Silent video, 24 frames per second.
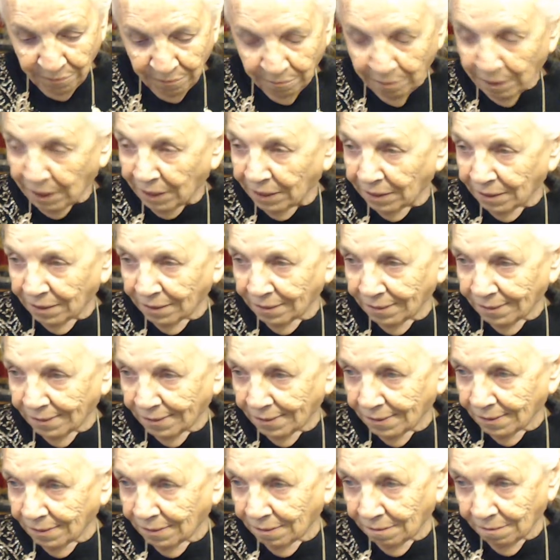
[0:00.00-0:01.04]
But
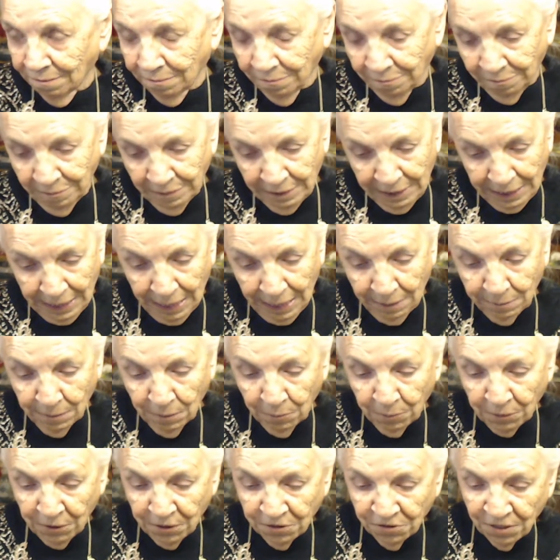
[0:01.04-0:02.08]
came up
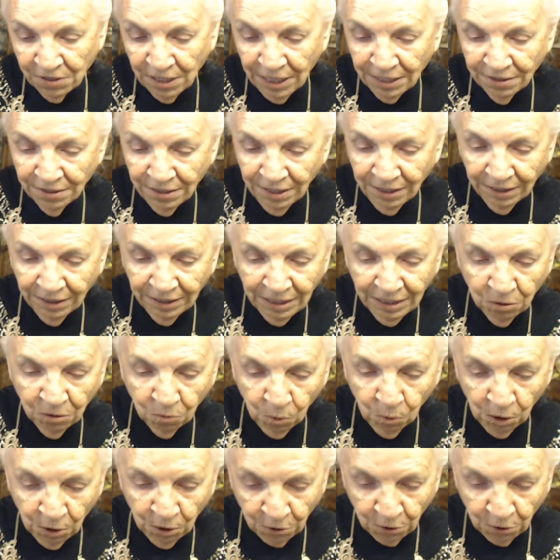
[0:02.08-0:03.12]
with this idea and it
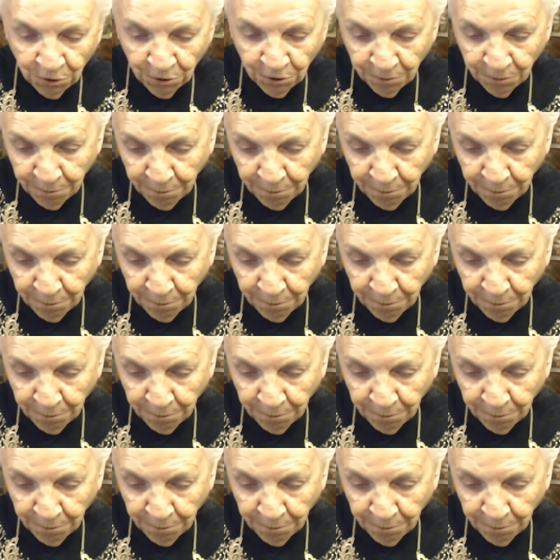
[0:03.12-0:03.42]
worked.